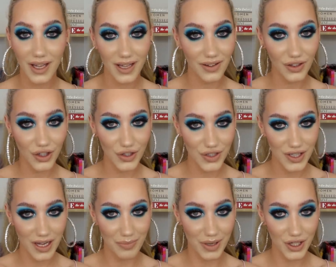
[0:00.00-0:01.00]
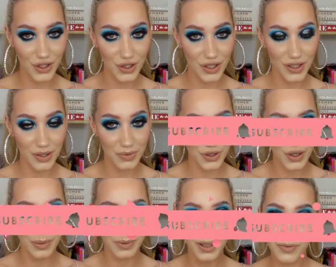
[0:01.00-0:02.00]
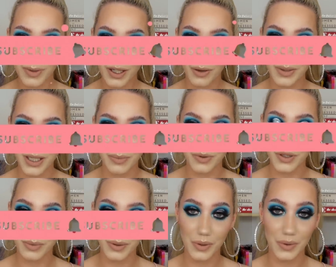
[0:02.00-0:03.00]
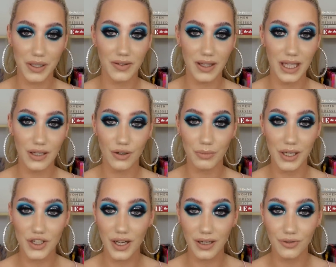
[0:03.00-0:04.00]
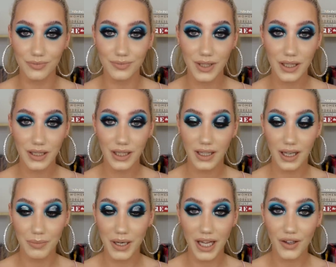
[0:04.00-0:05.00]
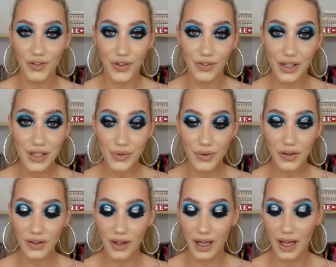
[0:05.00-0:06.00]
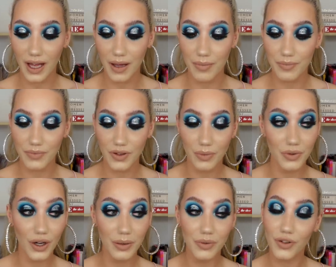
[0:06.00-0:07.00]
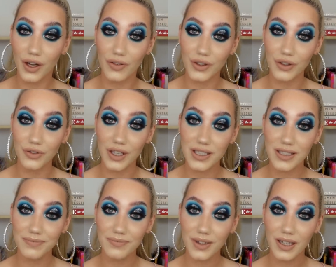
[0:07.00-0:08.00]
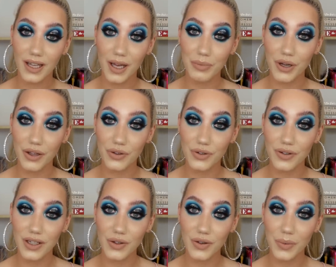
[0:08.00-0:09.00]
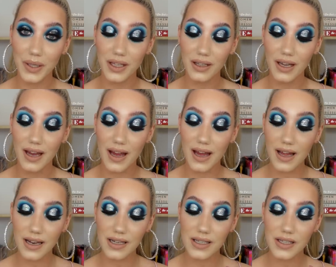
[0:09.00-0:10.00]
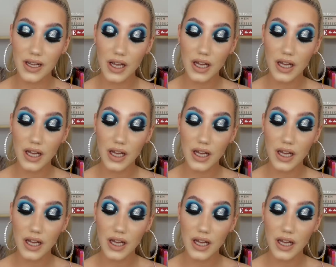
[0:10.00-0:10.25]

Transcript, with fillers: It's a good time. Make sure to subscribe. Leave me a comment down below. Tell me what you want to see on my channel in my next few videos. Subscribe if you haven't already. I put out 3 videos a week. And